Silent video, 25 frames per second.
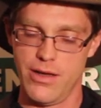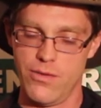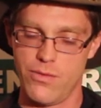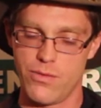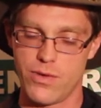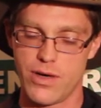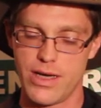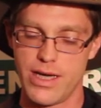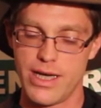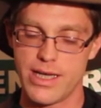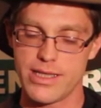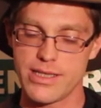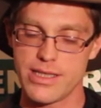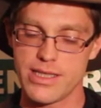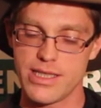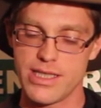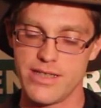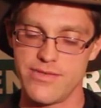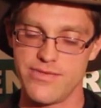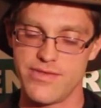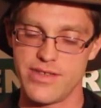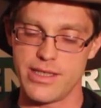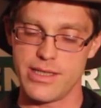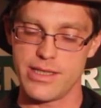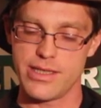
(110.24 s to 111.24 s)
while
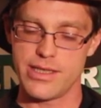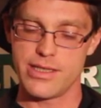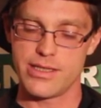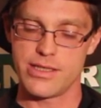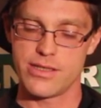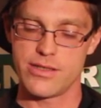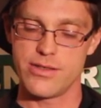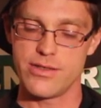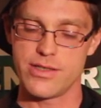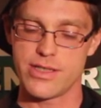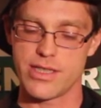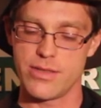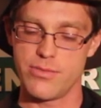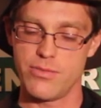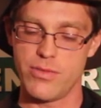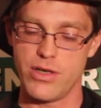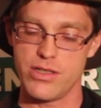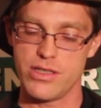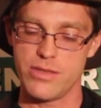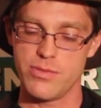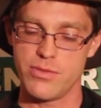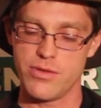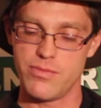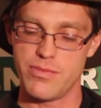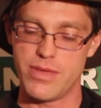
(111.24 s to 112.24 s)
STV is used in
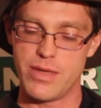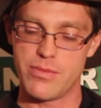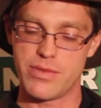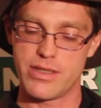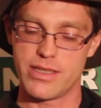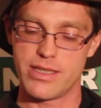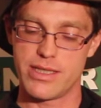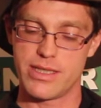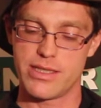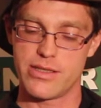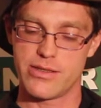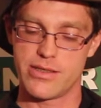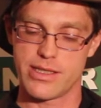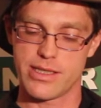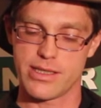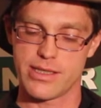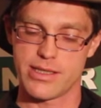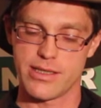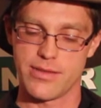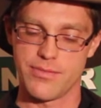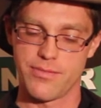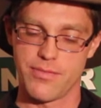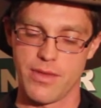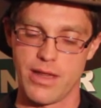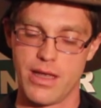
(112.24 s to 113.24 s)
multiple member
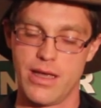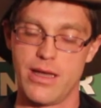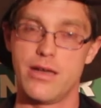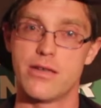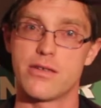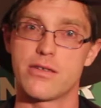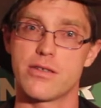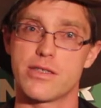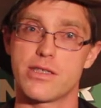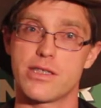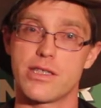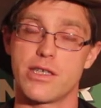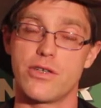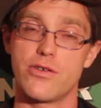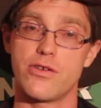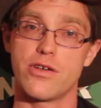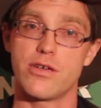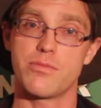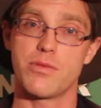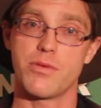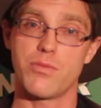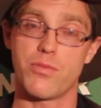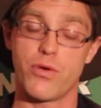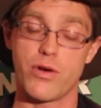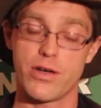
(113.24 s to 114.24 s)
districts to
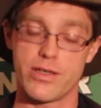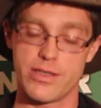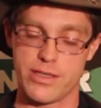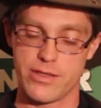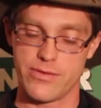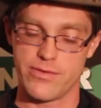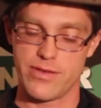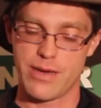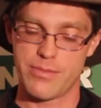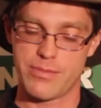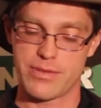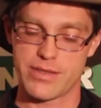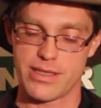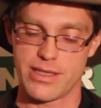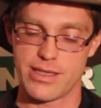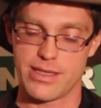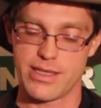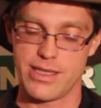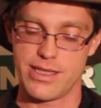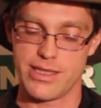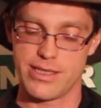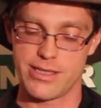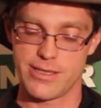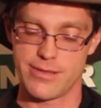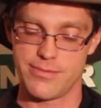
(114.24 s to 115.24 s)
secure proportional
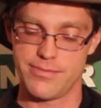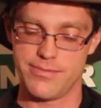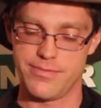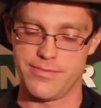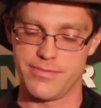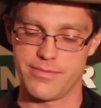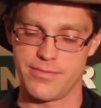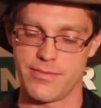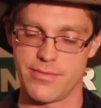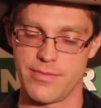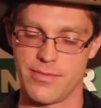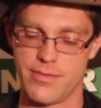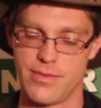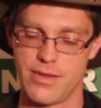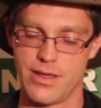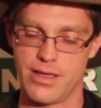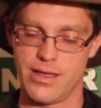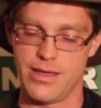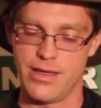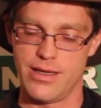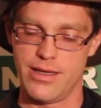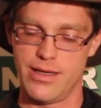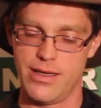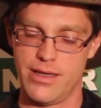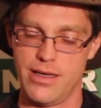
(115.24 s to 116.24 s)
representation.
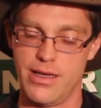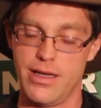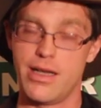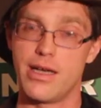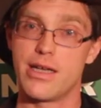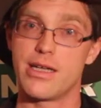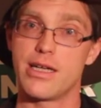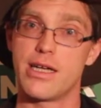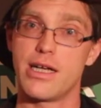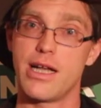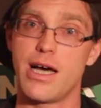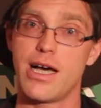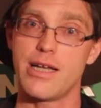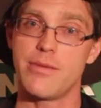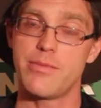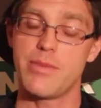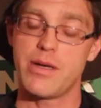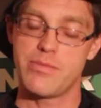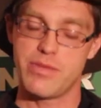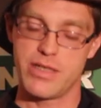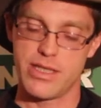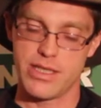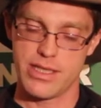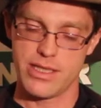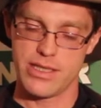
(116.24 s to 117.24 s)
In a nine
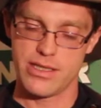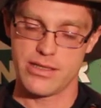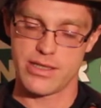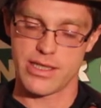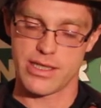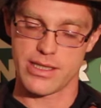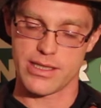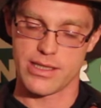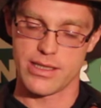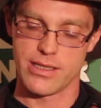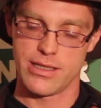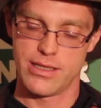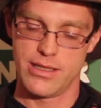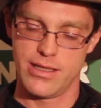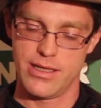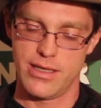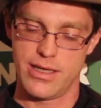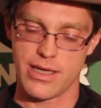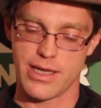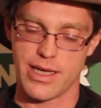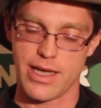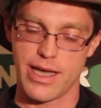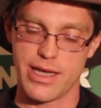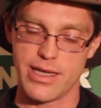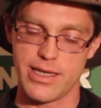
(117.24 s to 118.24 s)
member district,
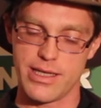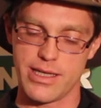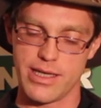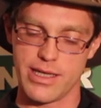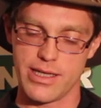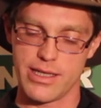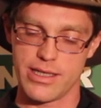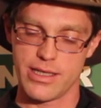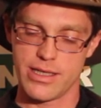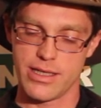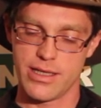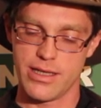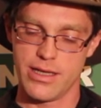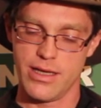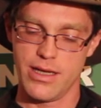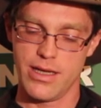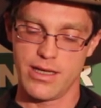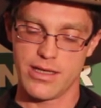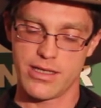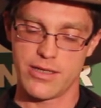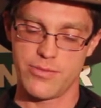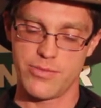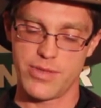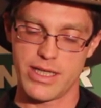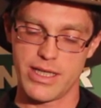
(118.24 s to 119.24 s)
a candidate
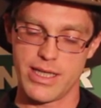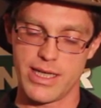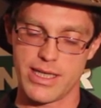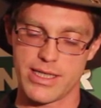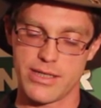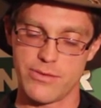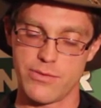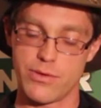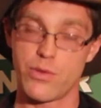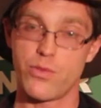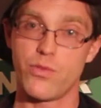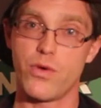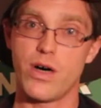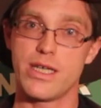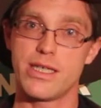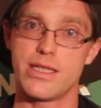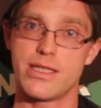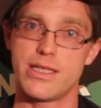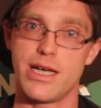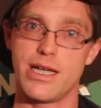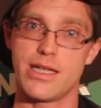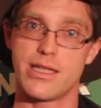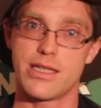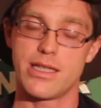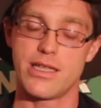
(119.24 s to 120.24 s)
could be elected with one
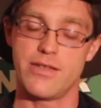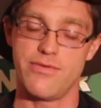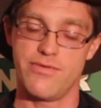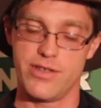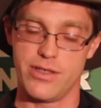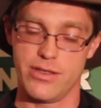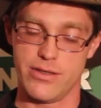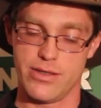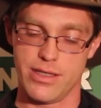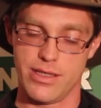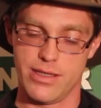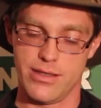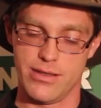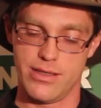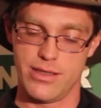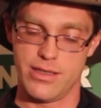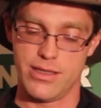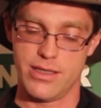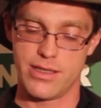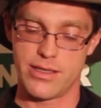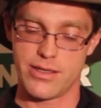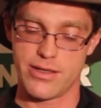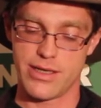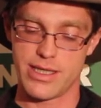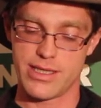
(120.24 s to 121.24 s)
tenth of the vote,
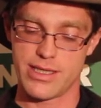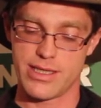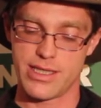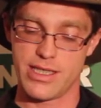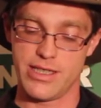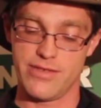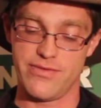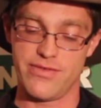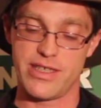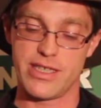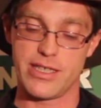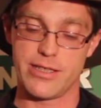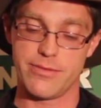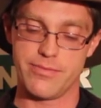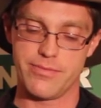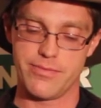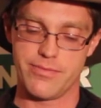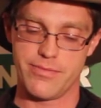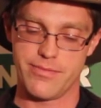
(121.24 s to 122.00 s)
under STV.